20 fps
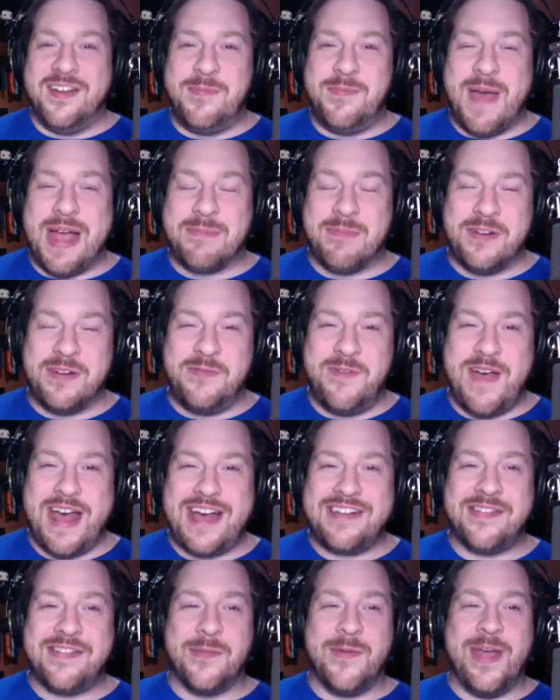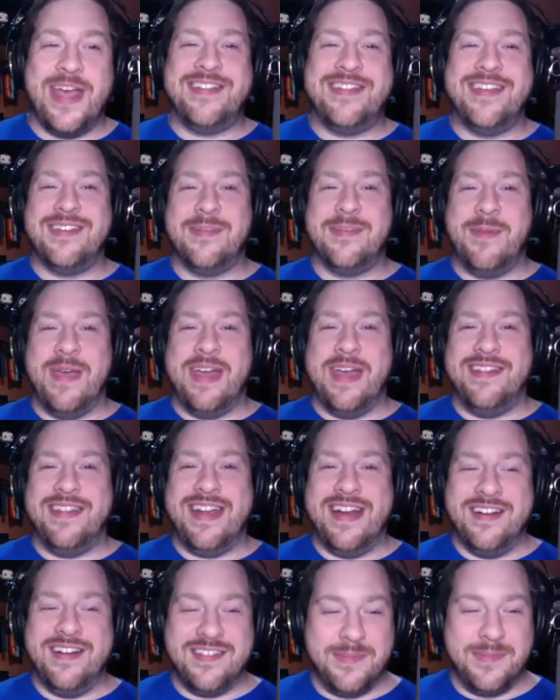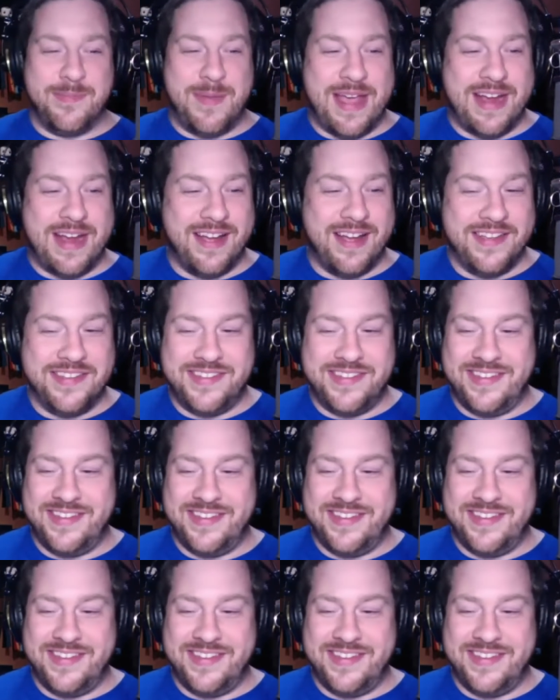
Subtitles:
back much faster than we anticipated. Terrence is back, guys.